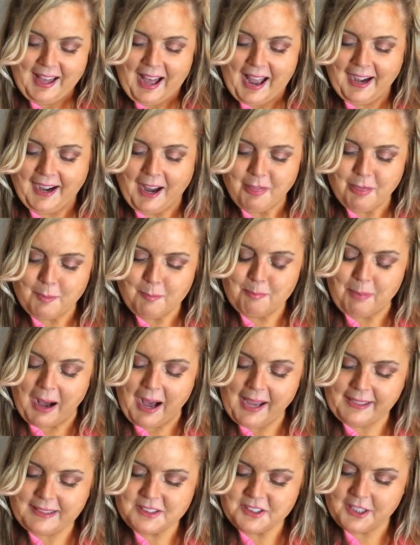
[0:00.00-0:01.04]
I got the
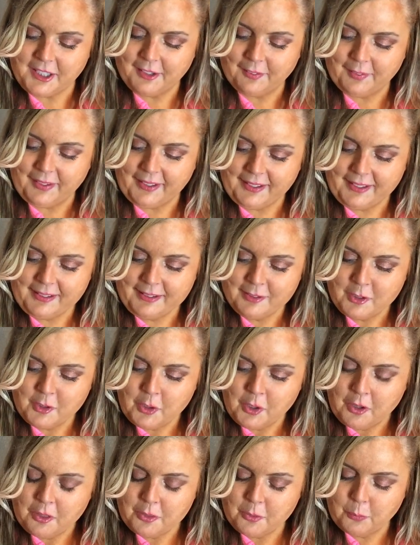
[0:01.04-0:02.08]
By Terry,
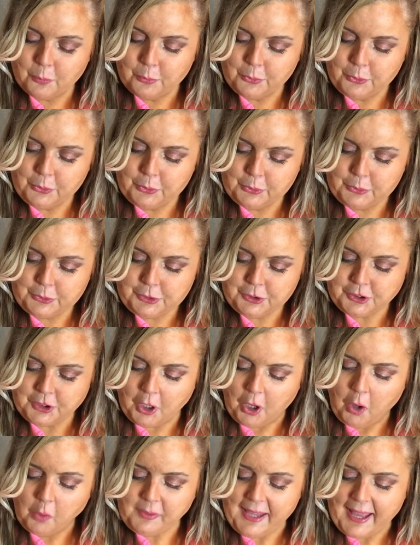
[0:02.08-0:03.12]
the Rouge.
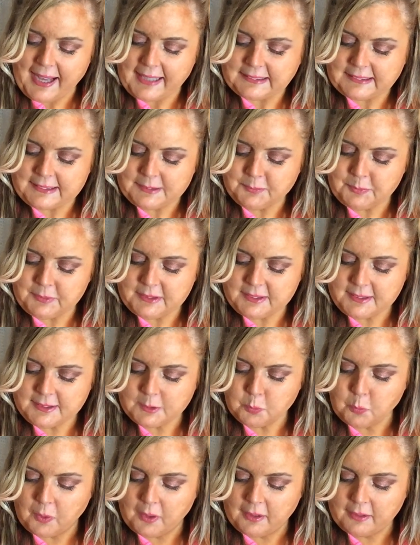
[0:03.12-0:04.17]
Oh, yes, this was
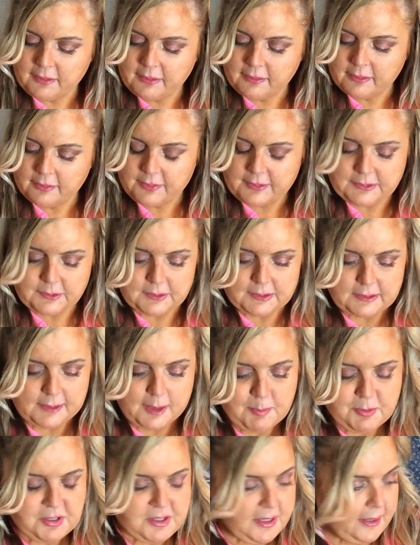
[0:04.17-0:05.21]
this one. This is a
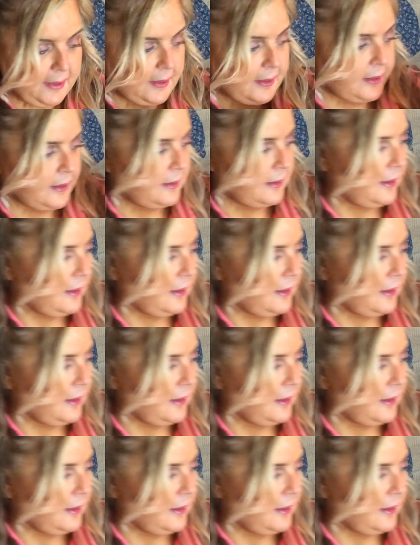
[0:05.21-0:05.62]
lipstick